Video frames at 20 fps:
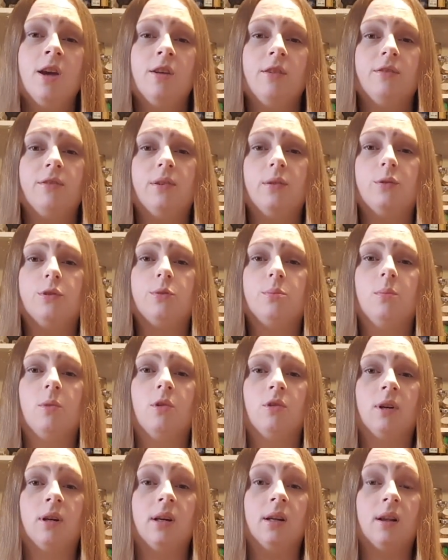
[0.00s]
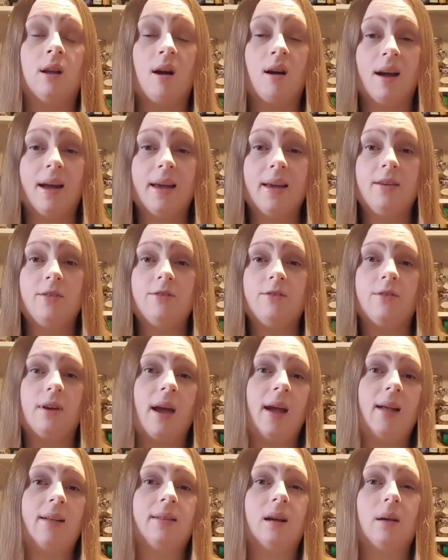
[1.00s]
feels more alive
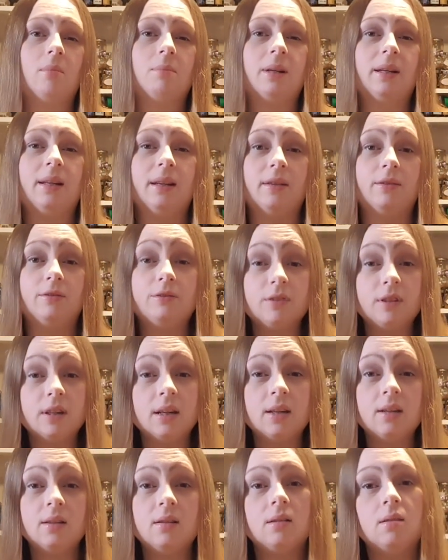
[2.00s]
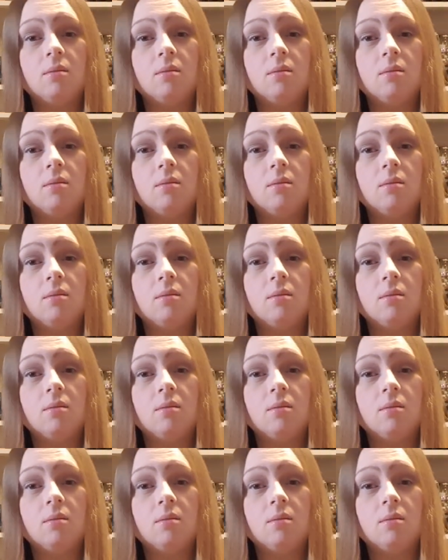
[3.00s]
and uplifted.